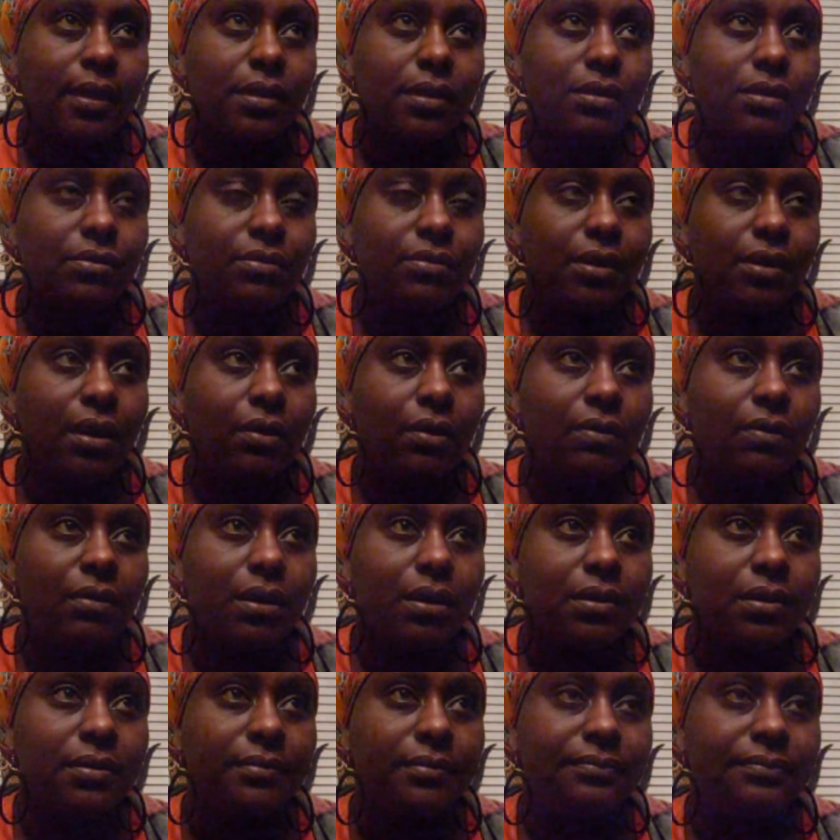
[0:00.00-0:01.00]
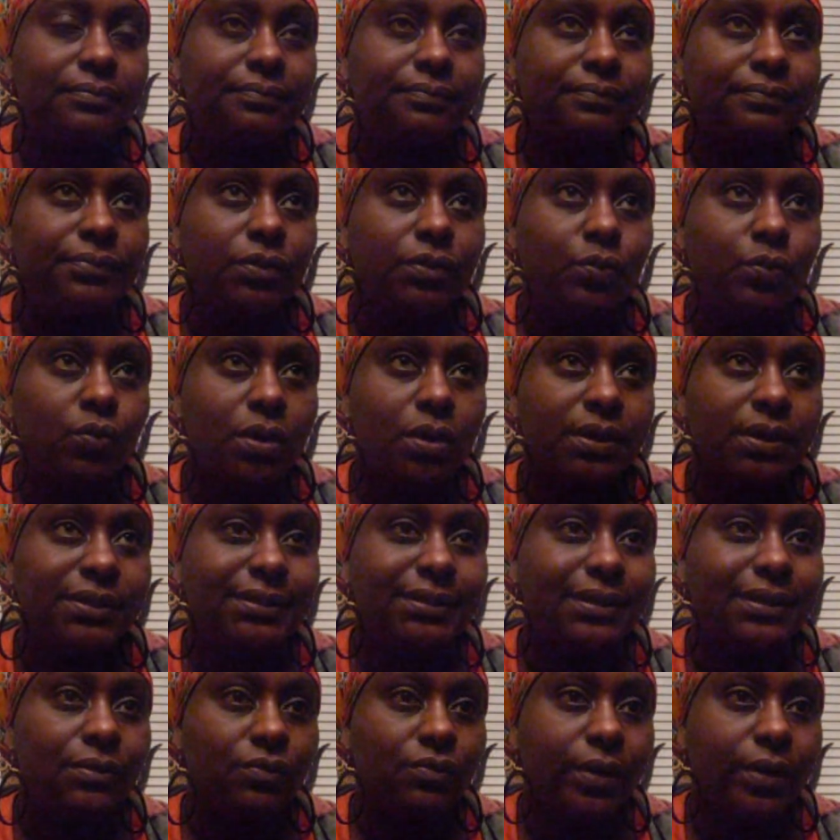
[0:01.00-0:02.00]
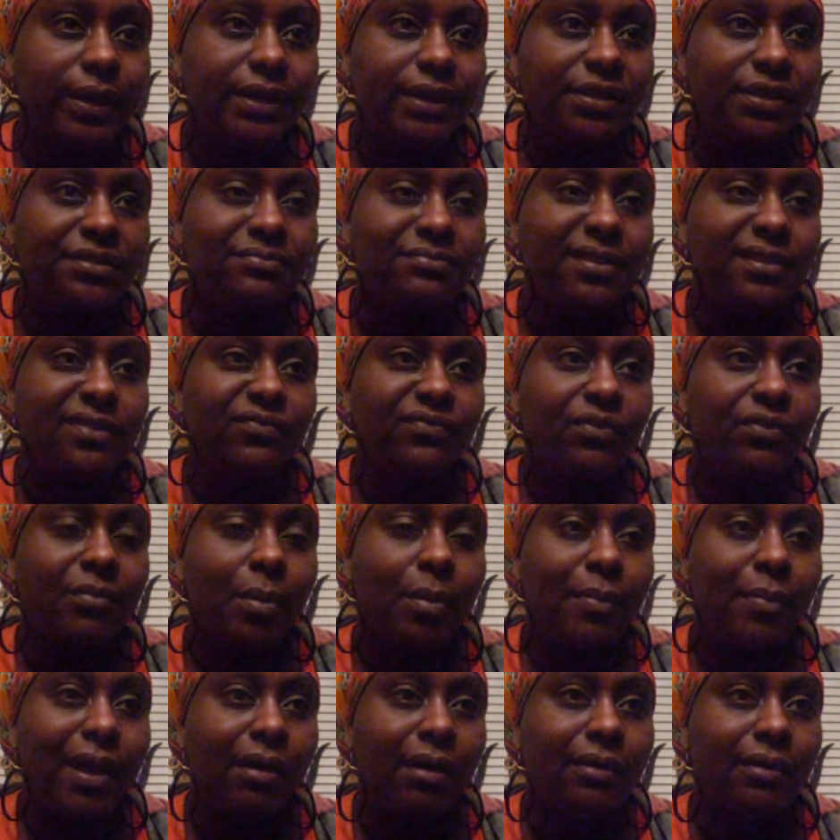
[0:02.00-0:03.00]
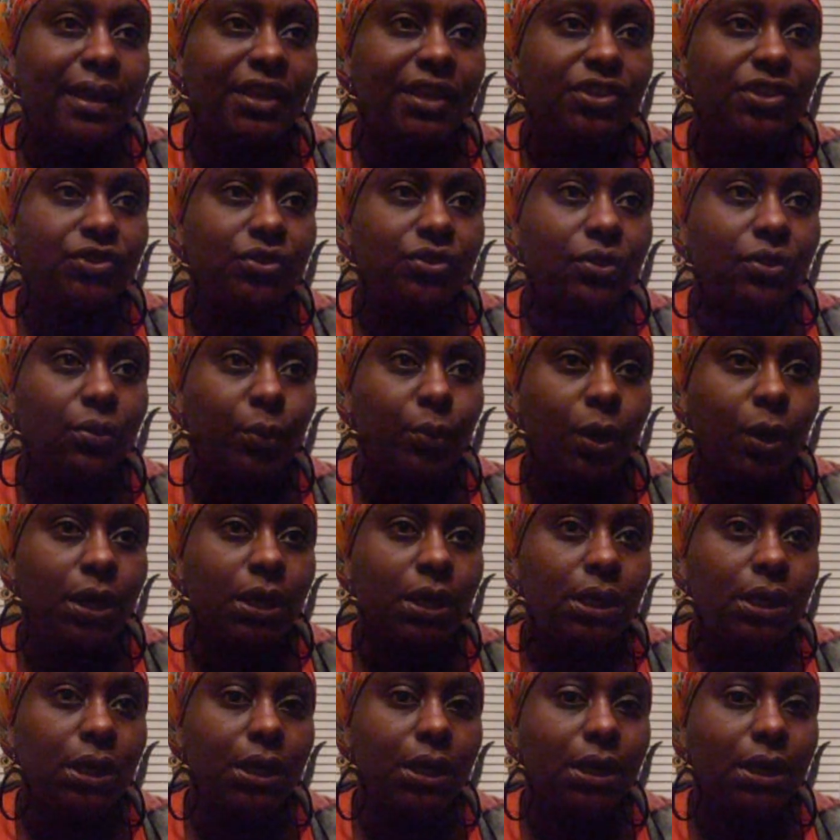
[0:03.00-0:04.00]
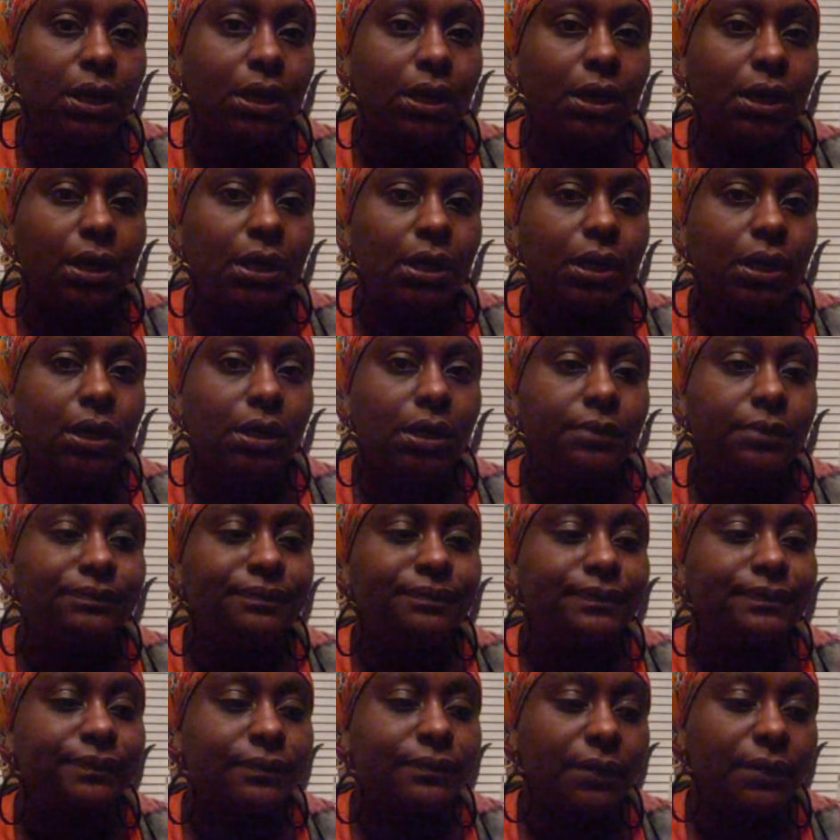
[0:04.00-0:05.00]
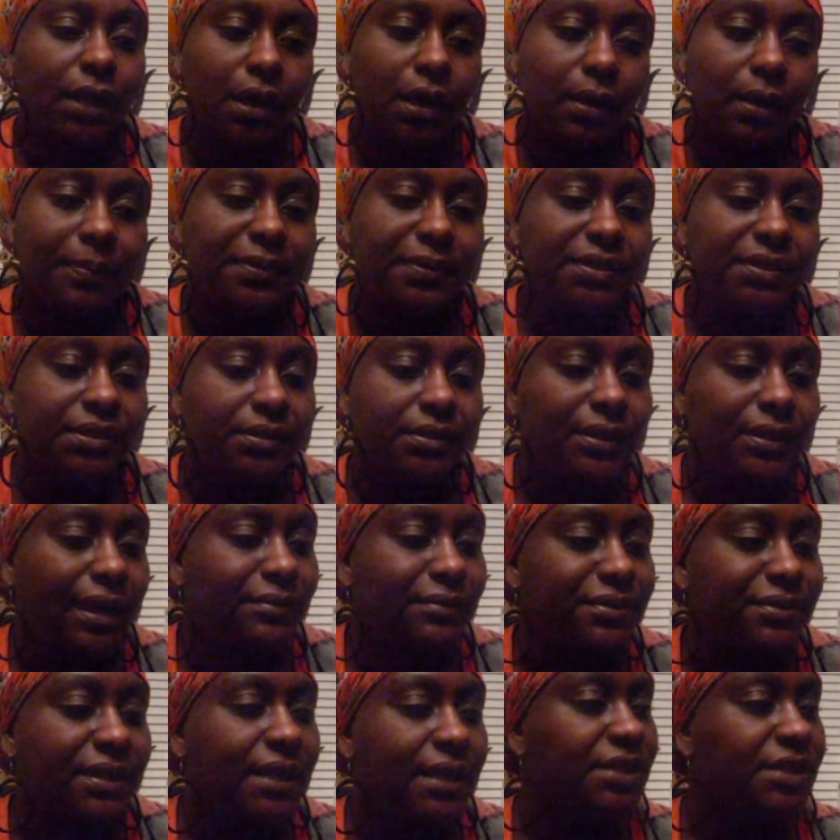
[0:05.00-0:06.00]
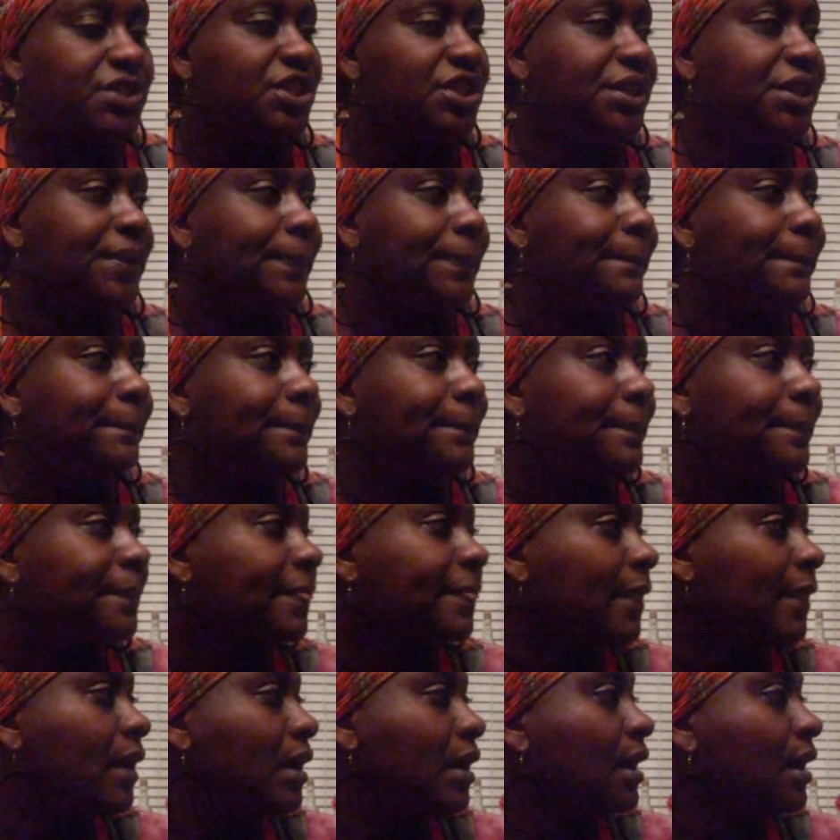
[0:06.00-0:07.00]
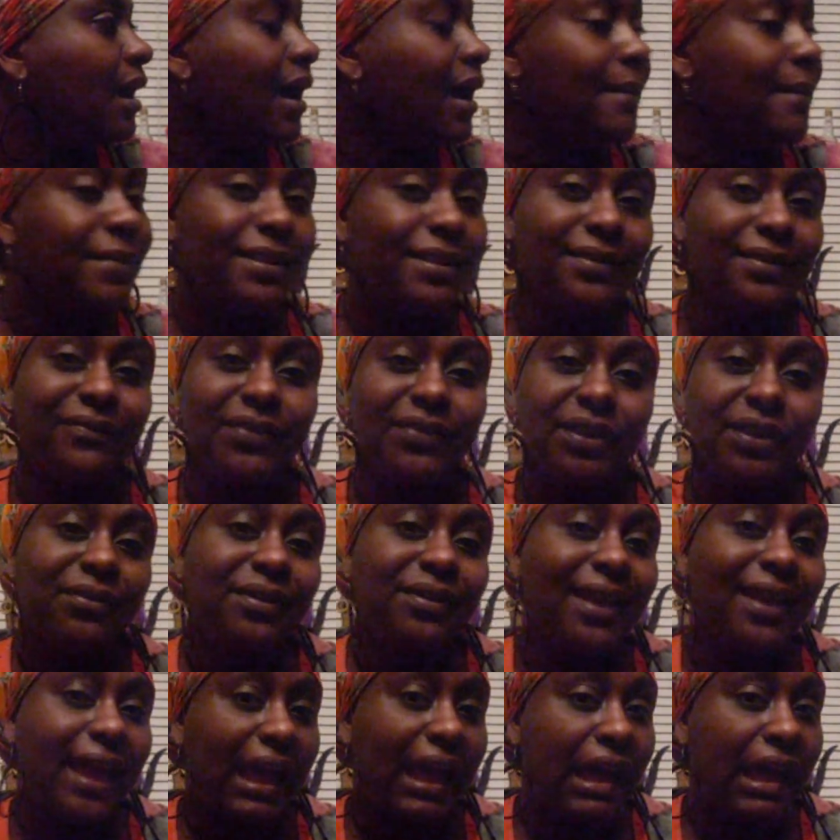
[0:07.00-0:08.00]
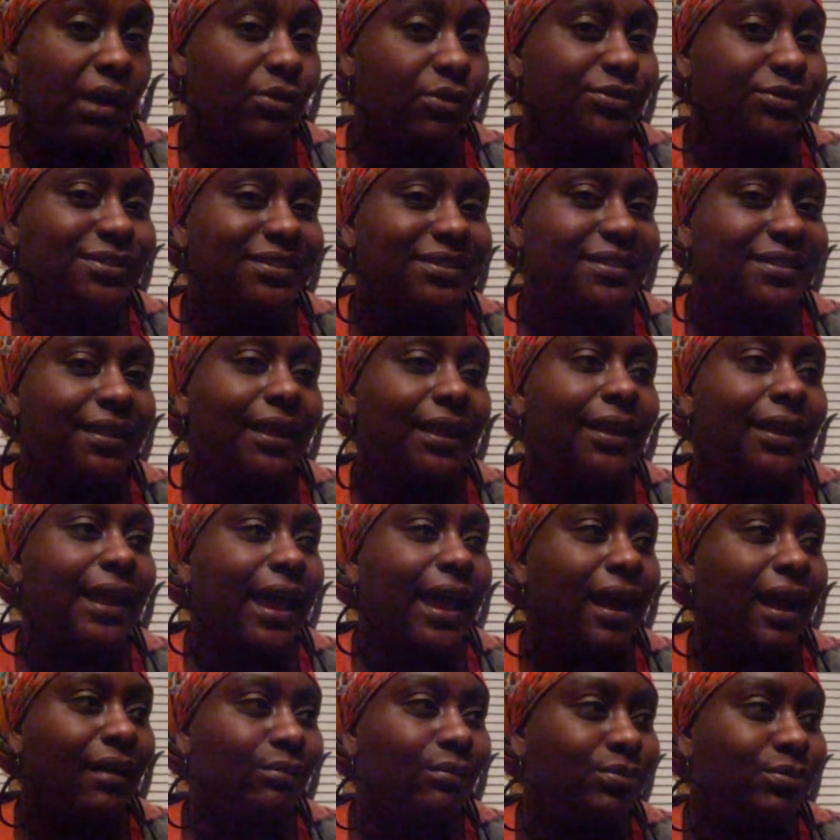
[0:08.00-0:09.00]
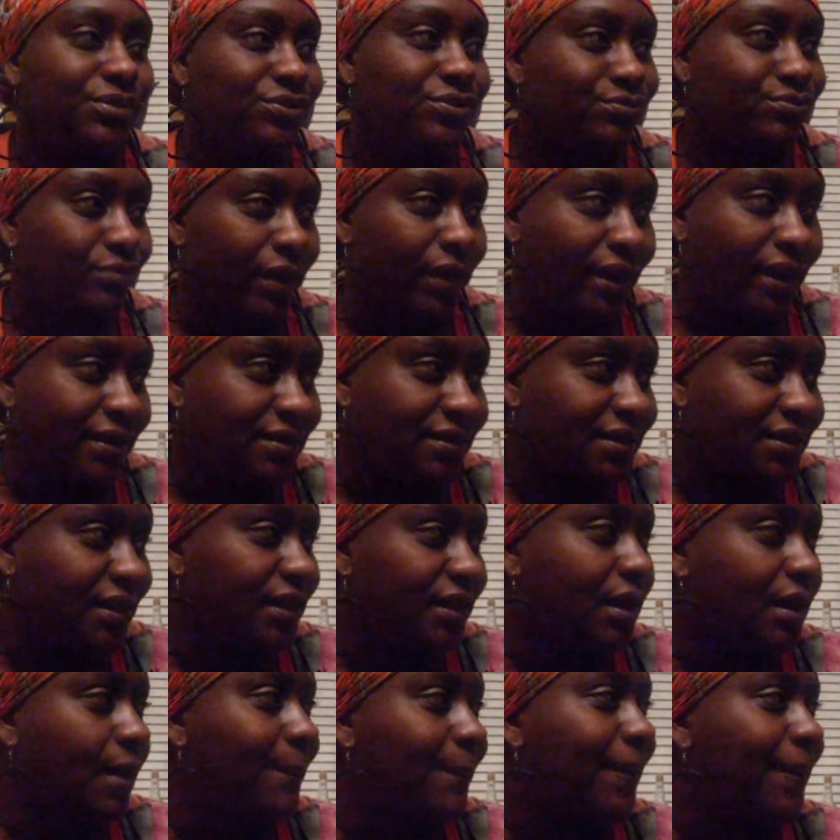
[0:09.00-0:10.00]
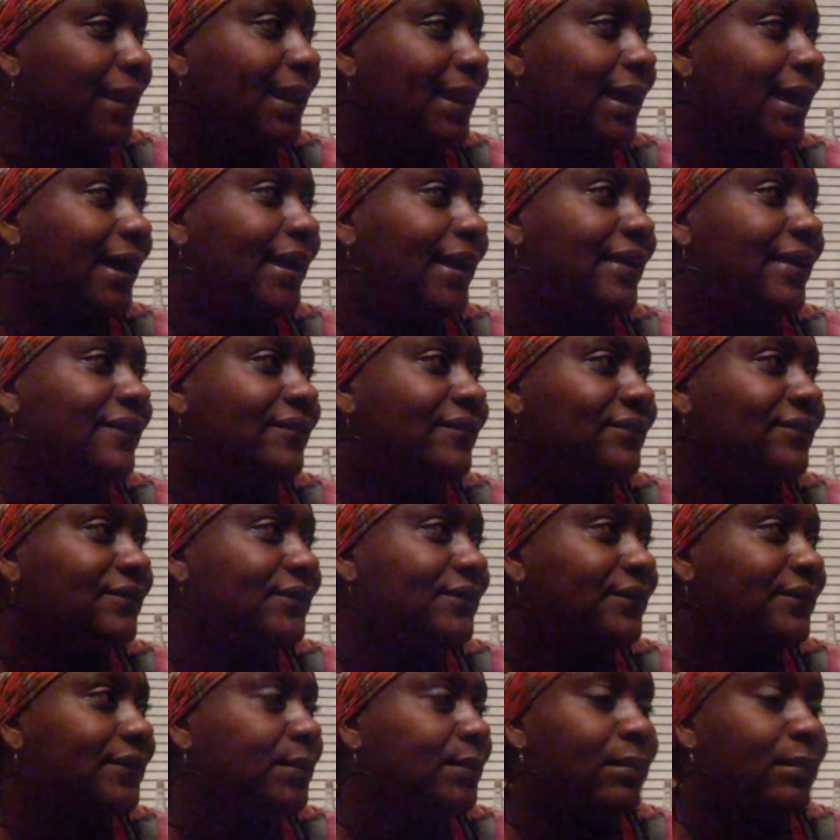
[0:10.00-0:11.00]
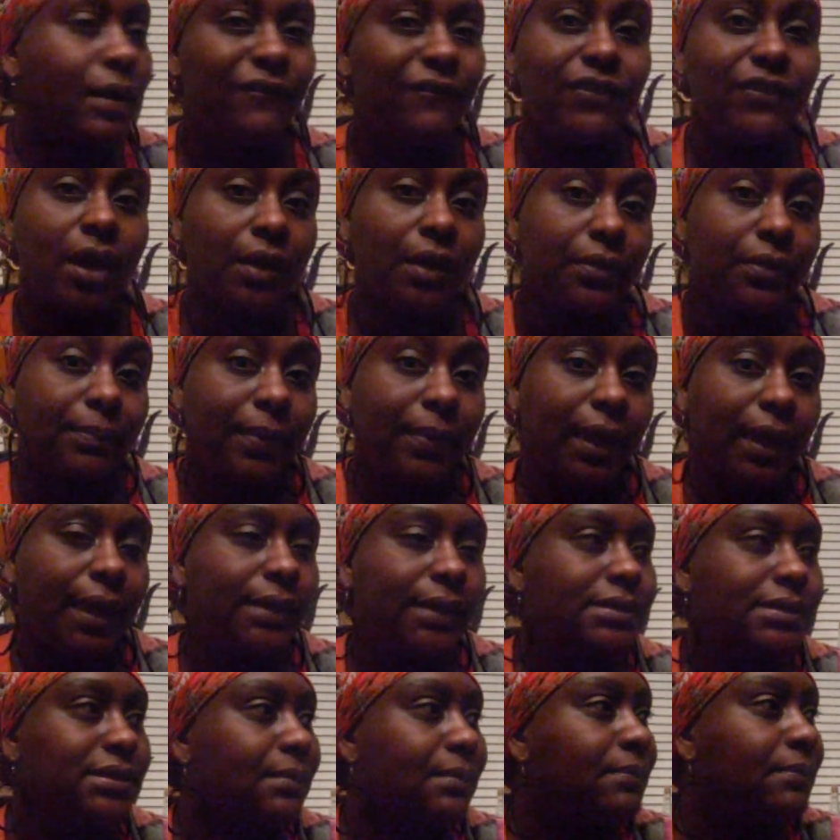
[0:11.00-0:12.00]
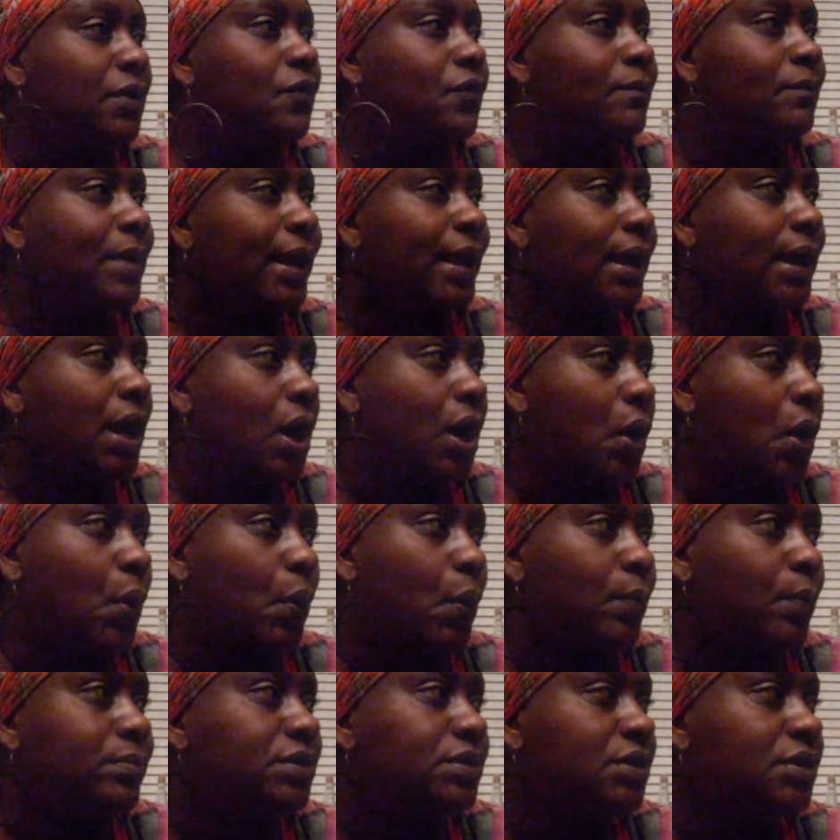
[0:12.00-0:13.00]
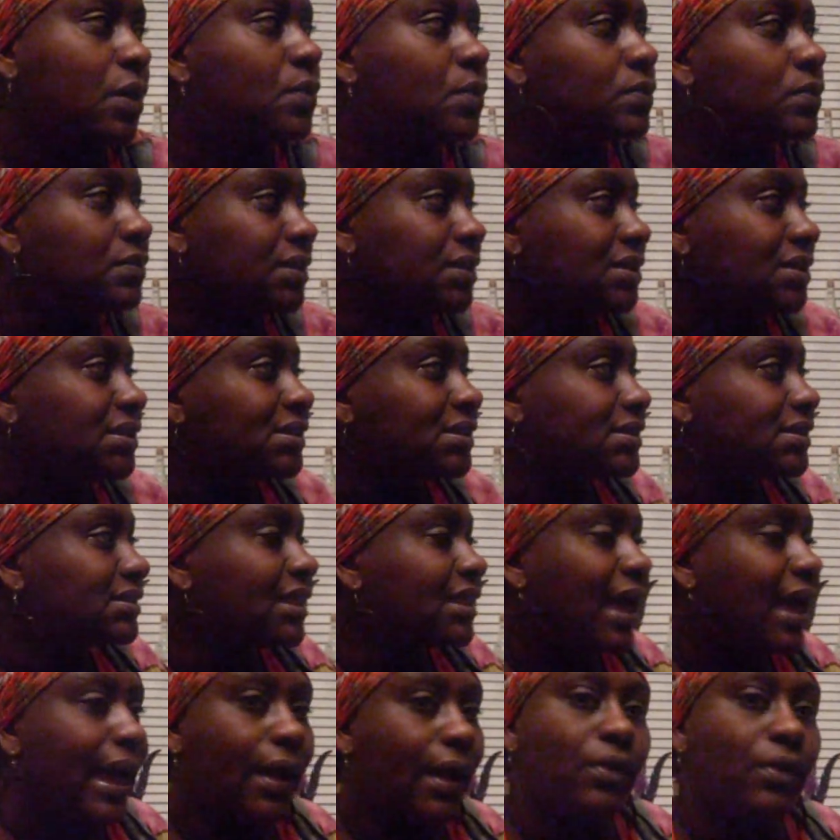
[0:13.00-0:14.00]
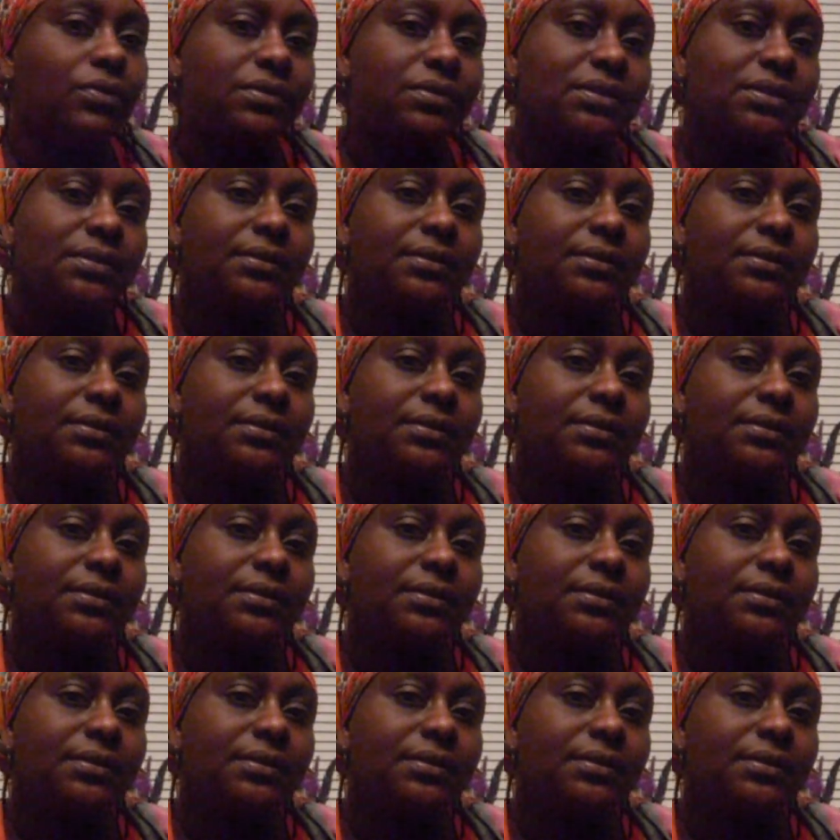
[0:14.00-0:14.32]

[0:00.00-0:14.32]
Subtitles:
you know, the ones that raised me from about age 3 up until I was 18. I'm in the very house that I was raised in all my life. When my father passed, I moved back home. So this is the house.